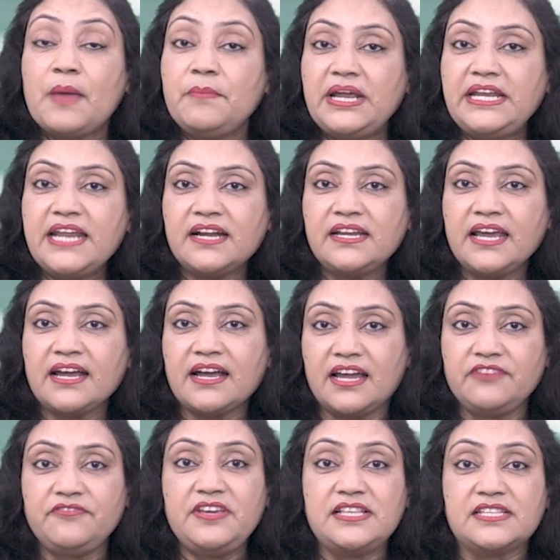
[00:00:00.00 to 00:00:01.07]
Mediatech
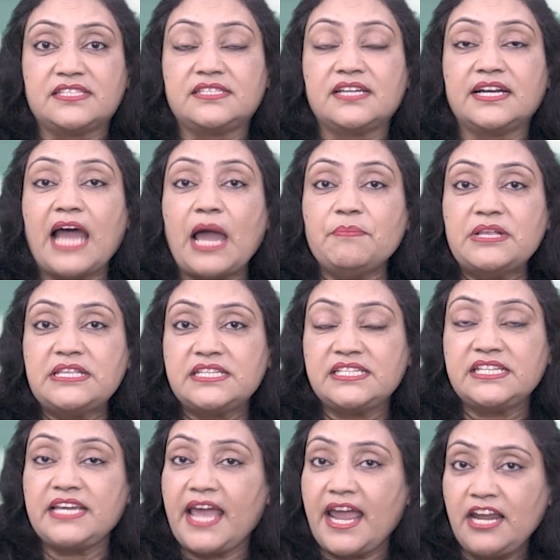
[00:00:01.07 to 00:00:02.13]
unveils the
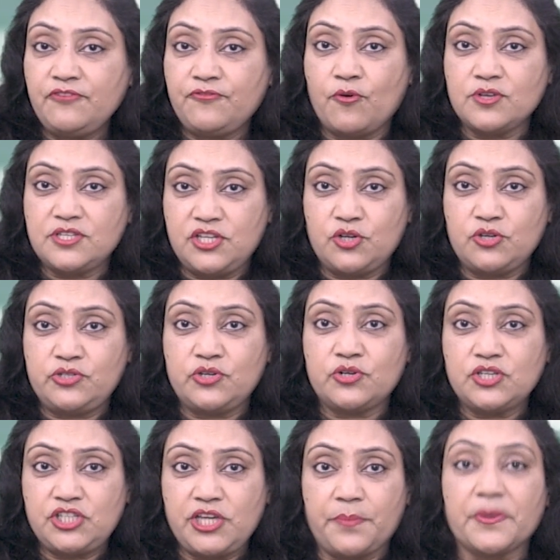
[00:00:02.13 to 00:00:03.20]
Dimensity
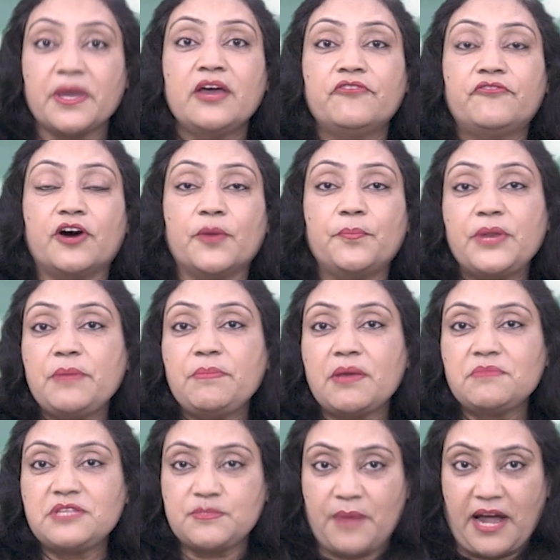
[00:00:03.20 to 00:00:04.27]
8400 chip for
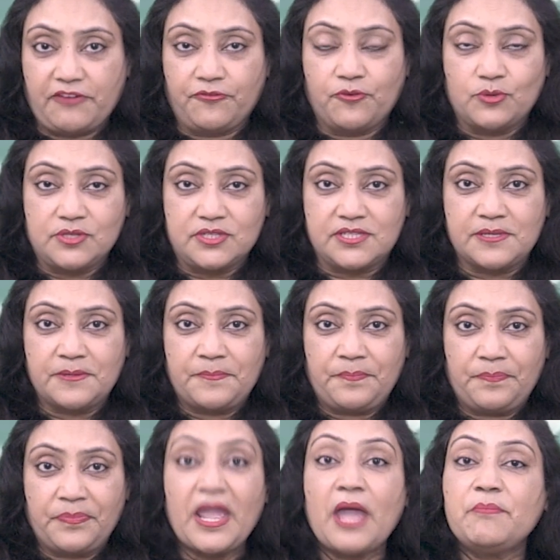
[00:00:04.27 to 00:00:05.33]
premium smartphones.
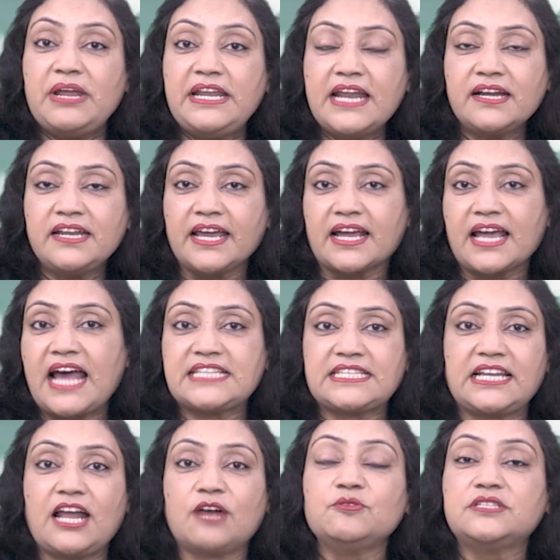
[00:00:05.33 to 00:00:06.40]
Mediatech has
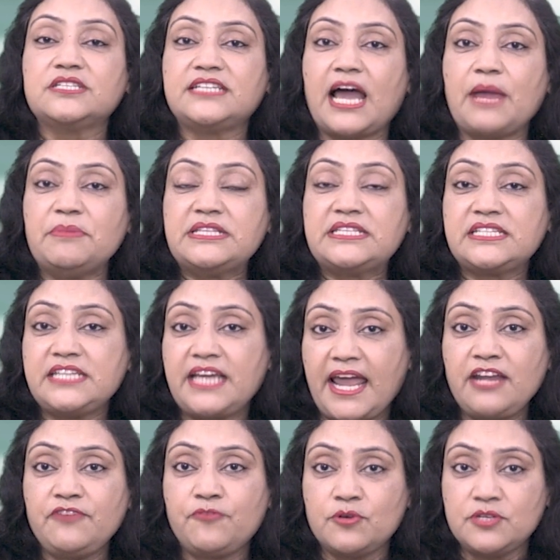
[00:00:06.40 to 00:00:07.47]
announced the Dimensity
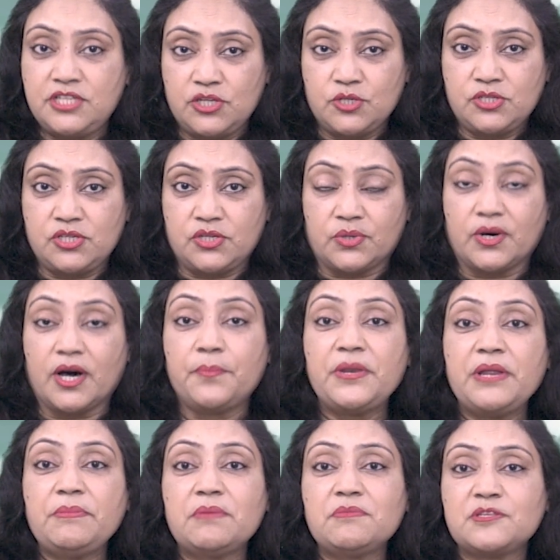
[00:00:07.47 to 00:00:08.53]
8400, a
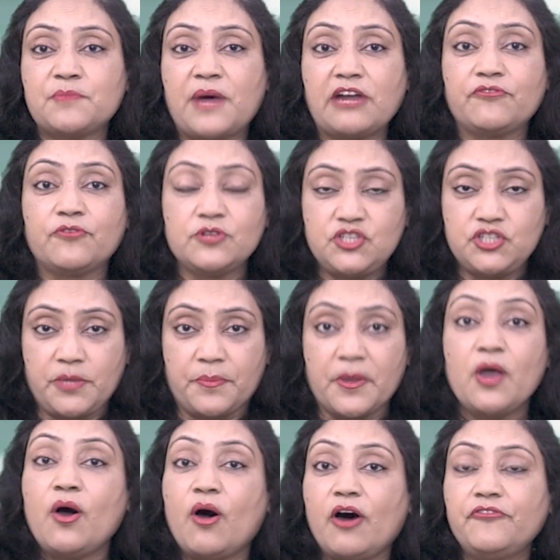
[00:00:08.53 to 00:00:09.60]
premium smartphone chip
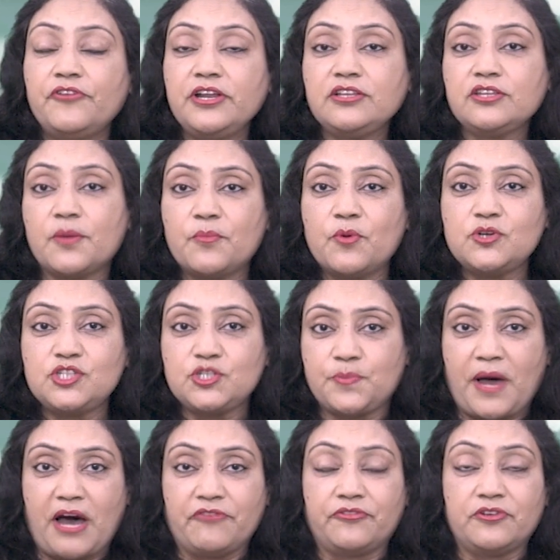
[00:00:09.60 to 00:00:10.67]
offering the most
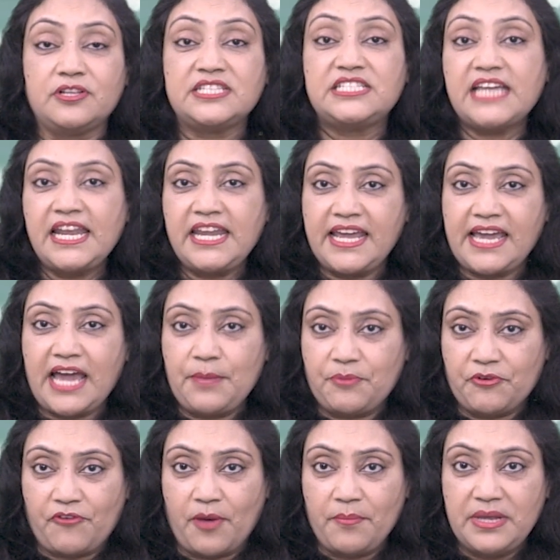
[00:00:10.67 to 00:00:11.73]
powerful Gen AI
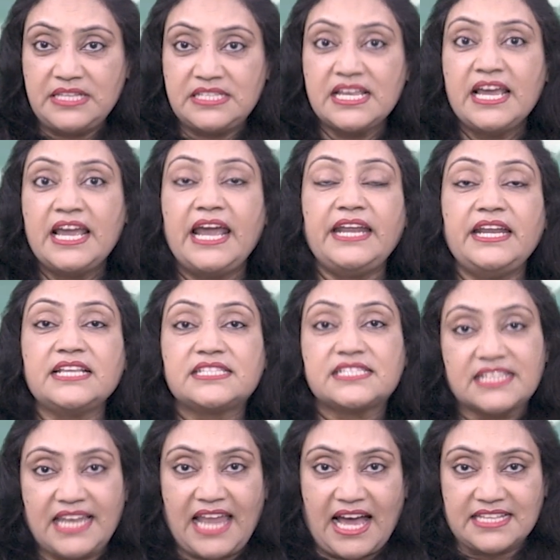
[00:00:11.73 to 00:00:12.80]
performance in its
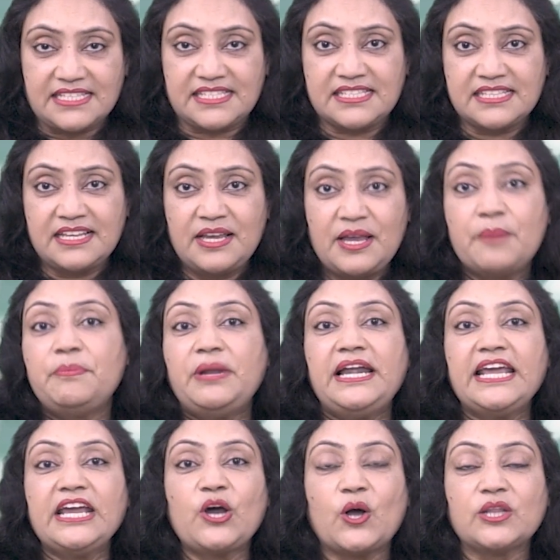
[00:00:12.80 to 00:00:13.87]
class.
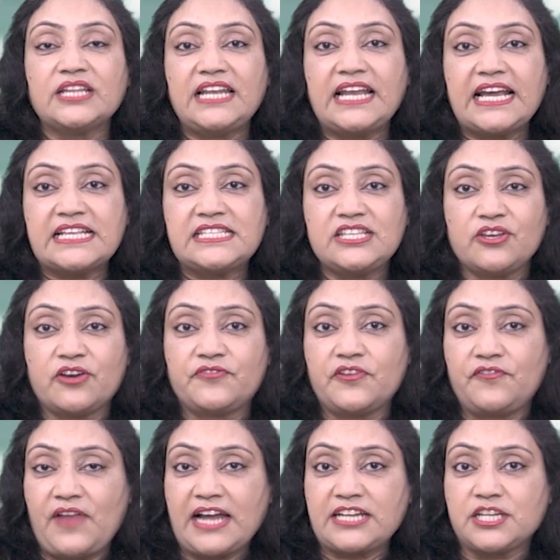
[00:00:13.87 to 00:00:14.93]
Building on the legacy of the
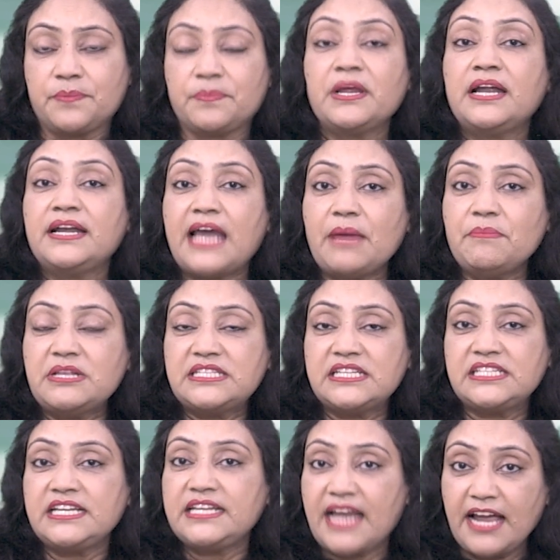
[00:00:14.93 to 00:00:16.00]
flagship
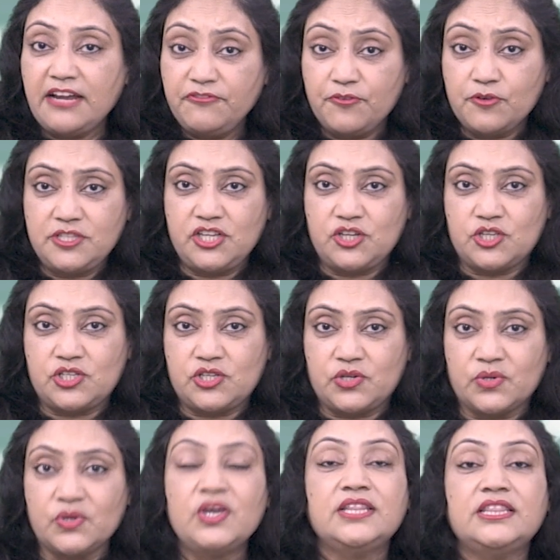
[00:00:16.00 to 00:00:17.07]
Dimensity 9400,
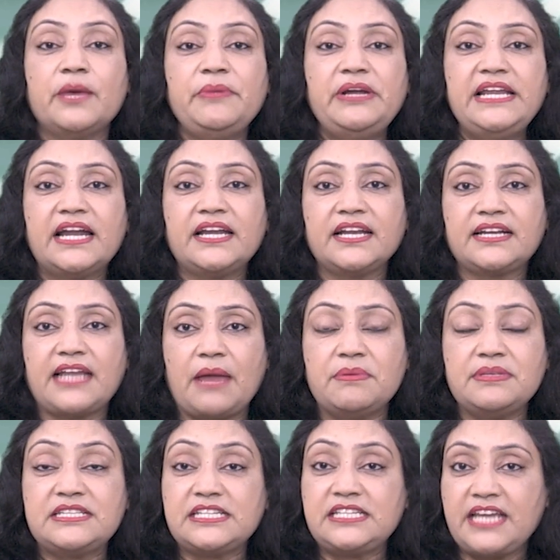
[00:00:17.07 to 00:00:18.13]
the Mediatech
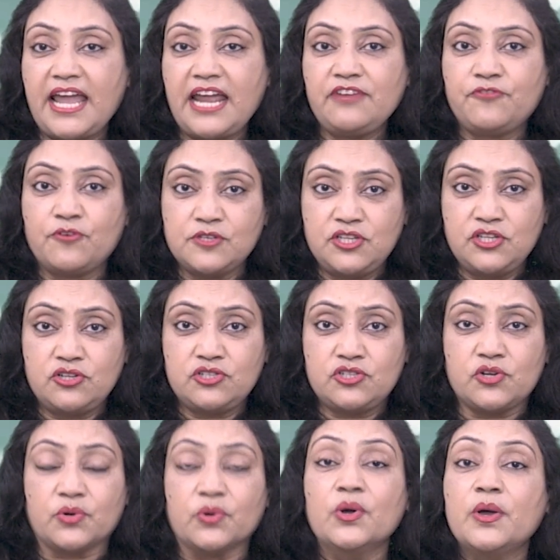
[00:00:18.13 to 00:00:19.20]
Dimensity
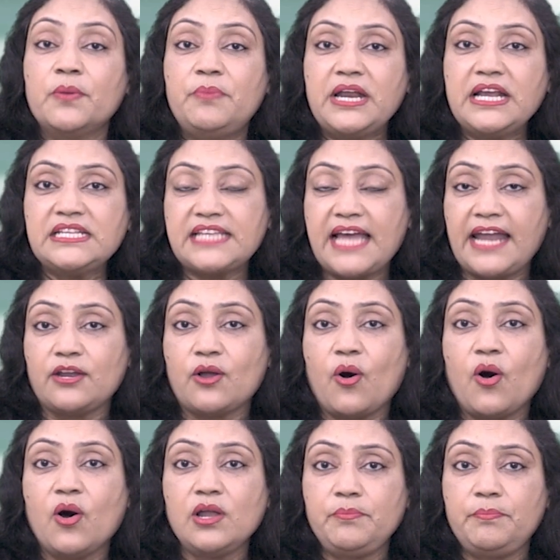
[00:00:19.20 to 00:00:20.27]
8400 brings an
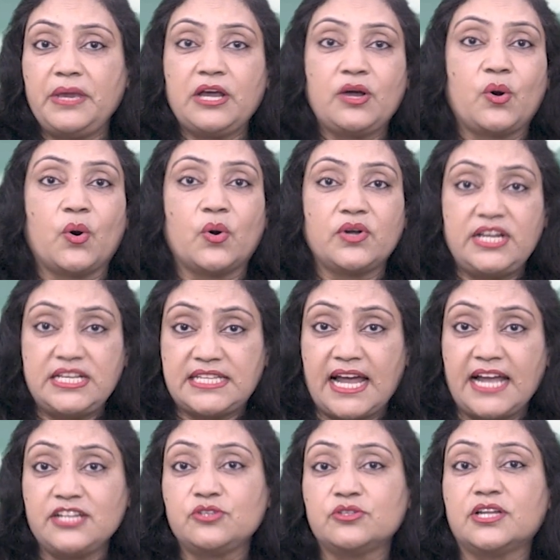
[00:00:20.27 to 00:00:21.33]
all-big-core
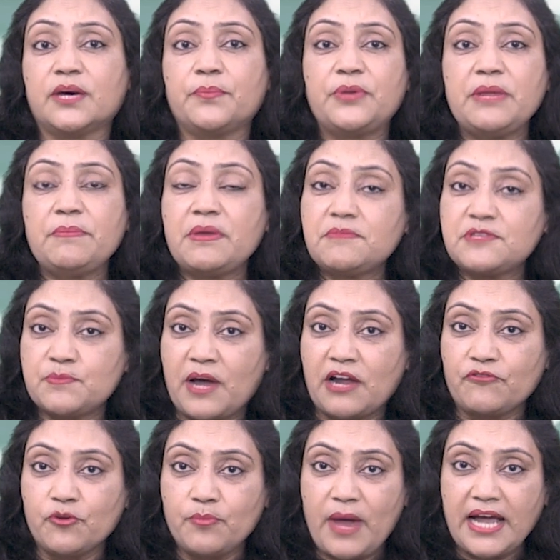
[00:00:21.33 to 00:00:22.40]
design to the premium
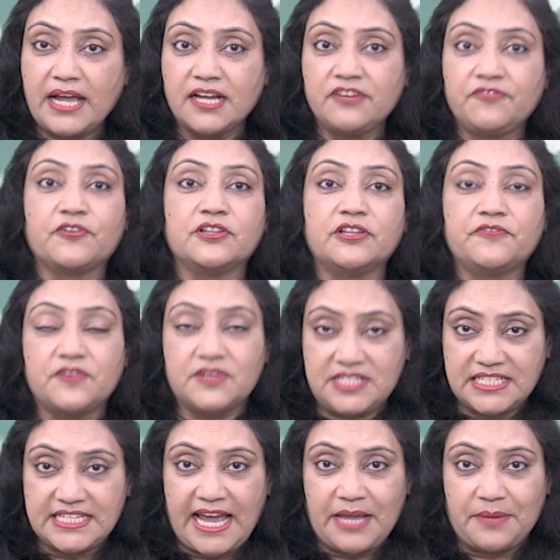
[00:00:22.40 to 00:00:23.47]
smartphone market for the
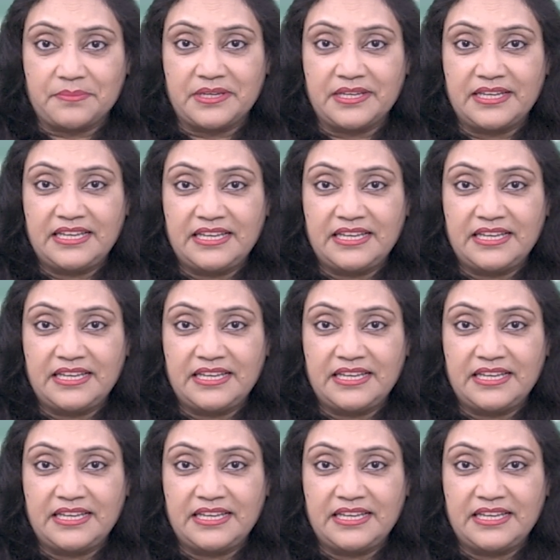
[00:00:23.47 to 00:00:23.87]
first time.